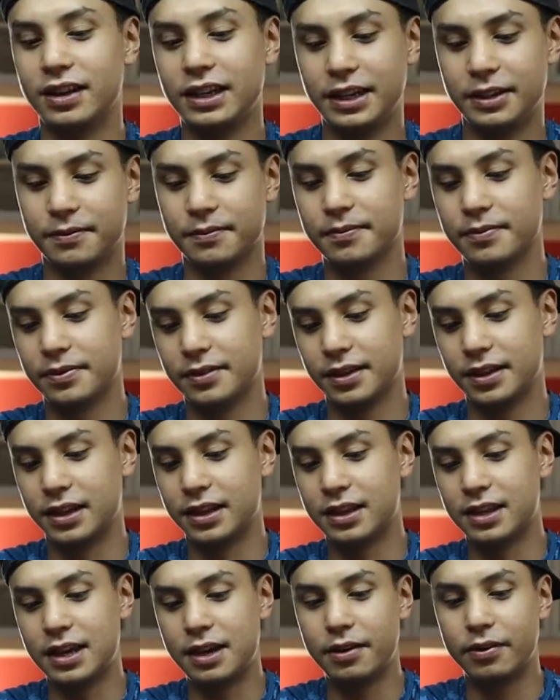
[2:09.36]
All right,
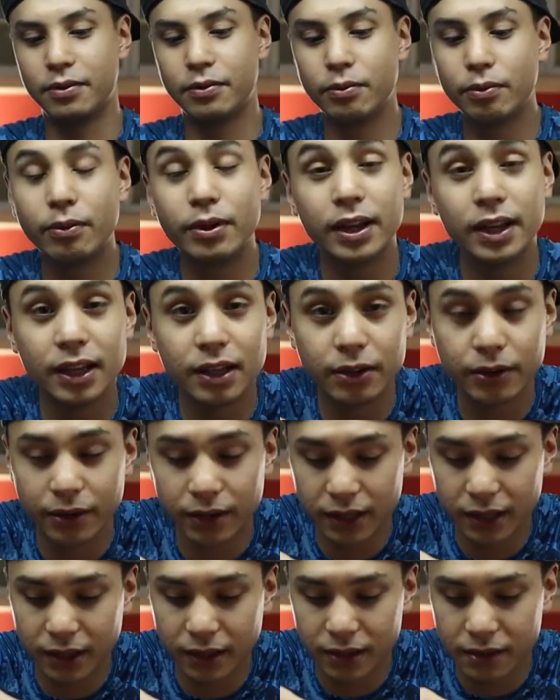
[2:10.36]
got that
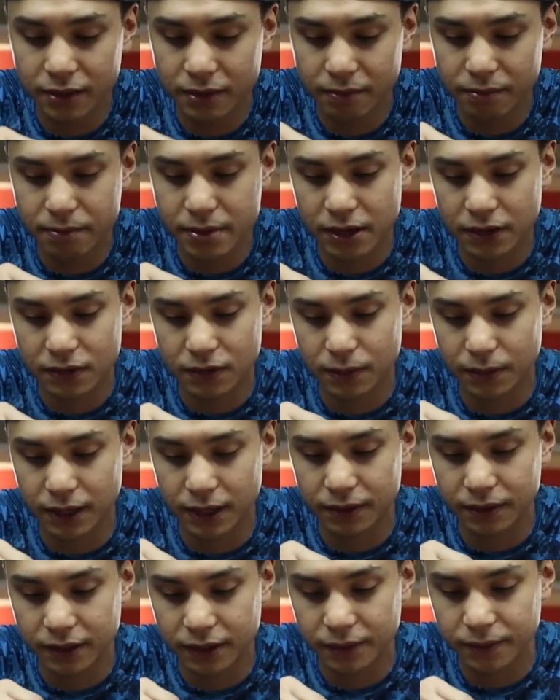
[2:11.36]
really mixed well.